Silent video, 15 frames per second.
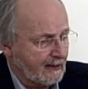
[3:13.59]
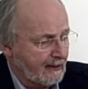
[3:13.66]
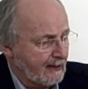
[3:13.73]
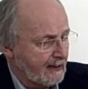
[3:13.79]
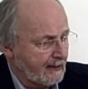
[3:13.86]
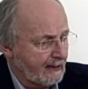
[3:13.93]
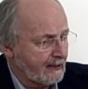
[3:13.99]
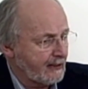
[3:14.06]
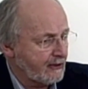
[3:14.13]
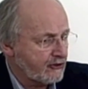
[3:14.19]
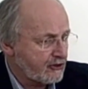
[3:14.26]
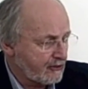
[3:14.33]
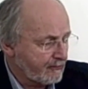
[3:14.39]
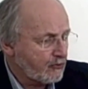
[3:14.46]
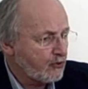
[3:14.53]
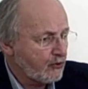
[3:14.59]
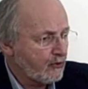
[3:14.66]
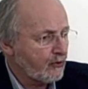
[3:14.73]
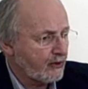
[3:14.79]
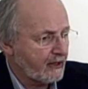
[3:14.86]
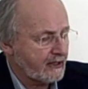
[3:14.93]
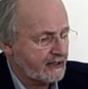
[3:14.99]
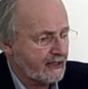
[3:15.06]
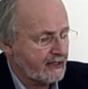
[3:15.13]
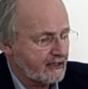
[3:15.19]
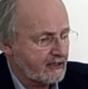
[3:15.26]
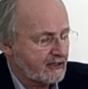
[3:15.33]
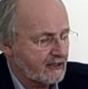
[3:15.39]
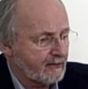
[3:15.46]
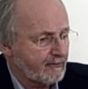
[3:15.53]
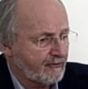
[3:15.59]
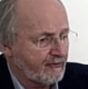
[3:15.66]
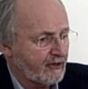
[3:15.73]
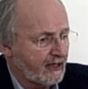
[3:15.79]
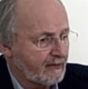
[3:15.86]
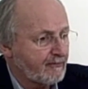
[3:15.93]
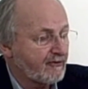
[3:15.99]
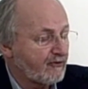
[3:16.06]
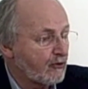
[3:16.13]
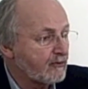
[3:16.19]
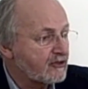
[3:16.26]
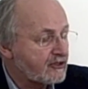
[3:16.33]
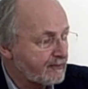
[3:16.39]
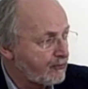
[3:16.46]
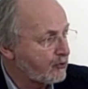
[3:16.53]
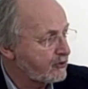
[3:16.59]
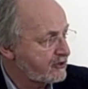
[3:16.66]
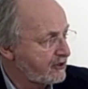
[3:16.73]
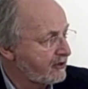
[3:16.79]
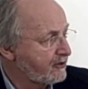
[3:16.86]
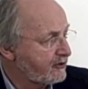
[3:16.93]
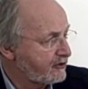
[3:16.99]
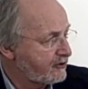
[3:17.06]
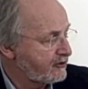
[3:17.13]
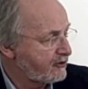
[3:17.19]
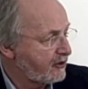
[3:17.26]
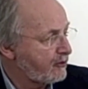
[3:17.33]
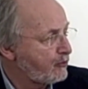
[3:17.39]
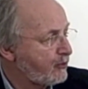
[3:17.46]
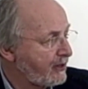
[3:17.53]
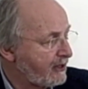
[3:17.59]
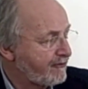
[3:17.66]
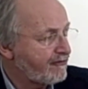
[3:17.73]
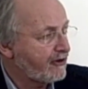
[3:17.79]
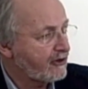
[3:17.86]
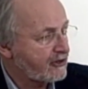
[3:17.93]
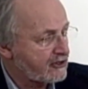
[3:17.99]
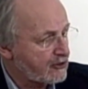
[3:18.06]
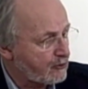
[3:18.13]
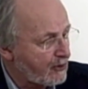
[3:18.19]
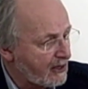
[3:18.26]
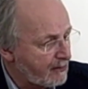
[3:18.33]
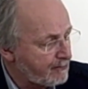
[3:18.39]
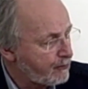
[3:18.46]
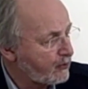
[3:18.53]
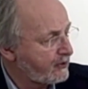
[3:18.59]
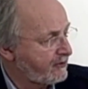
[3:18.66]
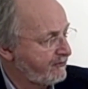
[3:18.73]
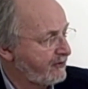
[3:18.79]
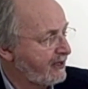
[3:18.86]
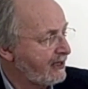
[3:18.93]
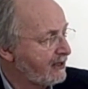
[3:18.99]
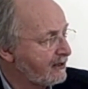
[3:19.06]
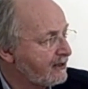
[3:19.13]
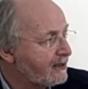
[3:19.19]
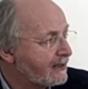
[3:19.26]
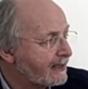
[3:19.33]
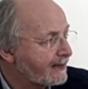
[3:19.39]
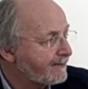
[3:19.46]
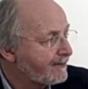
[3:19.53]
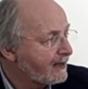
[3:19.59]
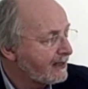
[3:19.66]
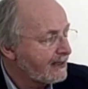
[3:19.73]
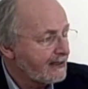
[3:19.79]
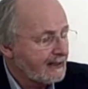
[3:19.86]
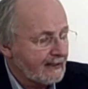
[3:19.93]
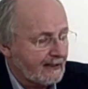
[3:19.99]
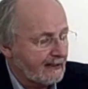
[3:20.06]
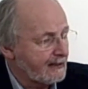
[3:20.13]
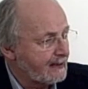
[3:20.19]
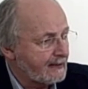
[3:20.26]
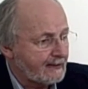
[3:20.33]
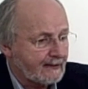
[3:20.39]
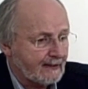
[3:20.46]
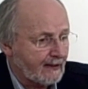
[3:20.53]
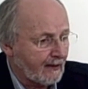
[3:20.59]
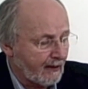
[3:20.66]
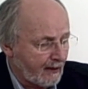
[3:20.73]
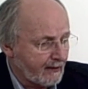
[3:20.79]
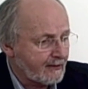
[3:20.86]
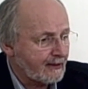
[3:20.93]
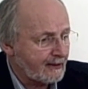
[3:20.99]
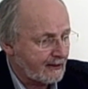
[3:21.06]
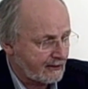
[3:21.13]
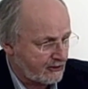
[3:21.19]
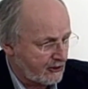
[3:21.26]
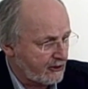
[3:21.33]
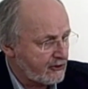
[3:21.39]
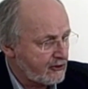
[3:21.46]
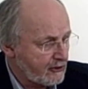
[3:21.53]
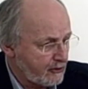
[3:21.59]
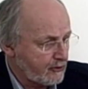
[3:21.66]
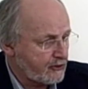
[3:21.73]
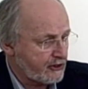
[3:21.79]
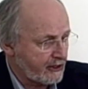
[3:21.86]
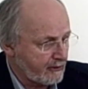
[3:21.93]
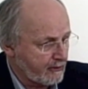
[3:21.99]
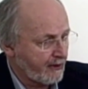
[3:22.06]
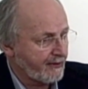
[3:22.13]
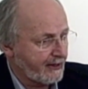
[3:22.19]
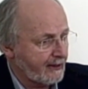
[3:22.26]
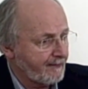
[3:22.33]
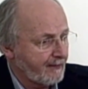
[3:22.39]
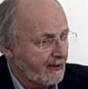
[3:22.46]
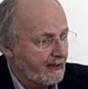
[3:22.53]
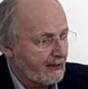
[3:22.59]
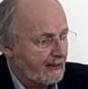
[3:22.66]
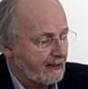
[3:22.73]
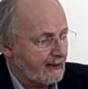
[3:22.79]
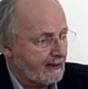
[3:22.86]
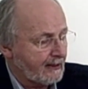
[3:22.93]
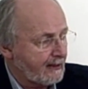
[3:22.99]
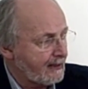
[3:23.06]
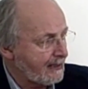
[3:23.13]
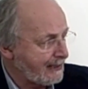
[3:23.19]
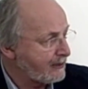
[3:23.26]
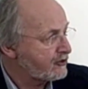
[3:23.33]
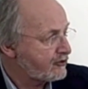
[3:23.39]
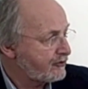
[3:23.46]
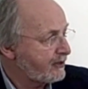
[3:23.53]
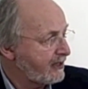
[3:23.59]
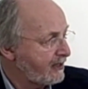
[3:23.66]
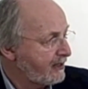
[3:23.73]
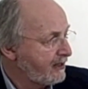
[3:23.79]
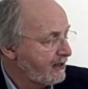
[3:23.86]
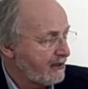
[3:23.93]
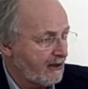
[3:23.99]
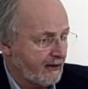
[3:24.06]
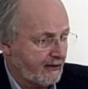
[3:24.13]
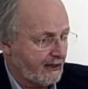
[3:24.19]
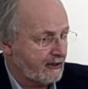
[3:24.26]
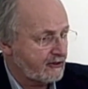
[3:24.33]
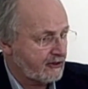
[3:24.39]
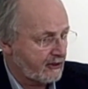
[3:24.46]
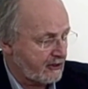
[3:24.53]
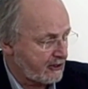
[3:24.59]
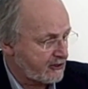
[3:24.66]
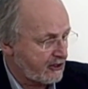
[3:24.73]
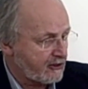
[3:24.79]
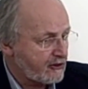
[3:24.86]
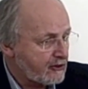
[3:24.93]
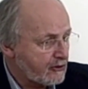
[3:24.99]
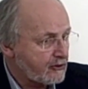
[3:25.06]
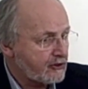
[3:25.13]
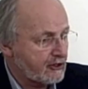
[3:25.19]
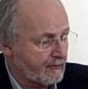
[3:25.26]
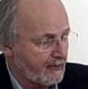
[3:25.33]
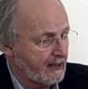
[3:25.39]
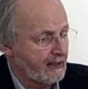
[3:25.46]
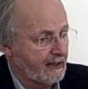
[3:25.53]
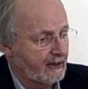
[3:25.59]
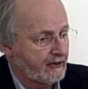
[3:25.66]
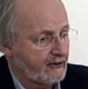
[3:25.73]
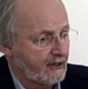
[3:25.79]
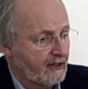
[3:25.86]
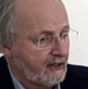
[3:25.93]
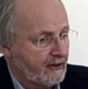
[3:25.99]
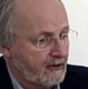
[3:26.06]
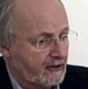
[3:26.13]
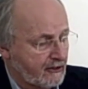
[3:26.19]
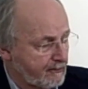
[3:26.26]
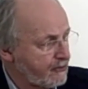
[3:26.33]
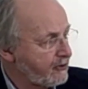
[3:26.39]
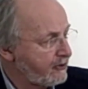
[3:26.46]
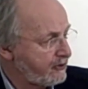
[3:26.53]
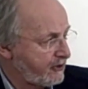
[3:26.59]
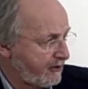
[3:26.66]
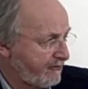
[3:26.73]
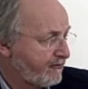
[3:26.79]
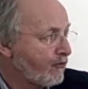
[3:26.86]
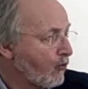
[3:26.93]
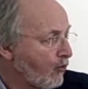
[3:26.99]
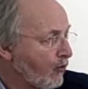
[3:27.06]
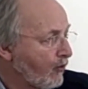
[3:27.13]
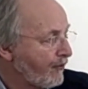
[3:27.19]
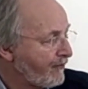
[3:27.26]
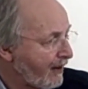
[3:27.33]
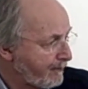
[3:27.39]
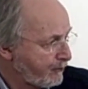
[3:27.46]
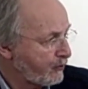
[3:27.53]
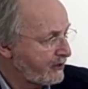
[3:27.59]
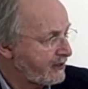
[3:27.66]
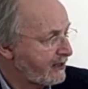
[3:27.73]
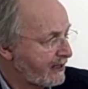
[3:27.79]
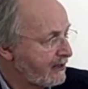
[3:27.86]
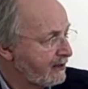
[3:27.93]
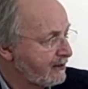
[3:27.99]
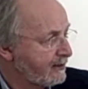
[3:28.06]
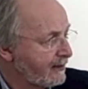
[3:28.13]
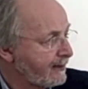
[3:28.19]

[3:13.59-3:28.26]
Uh, and there's some good organisations that provide performance support solutions that are really focused around point of need learning. And I, I think that's a hugely growing uh, industry. I think it's a, there's a huge demand that's emerging for that point of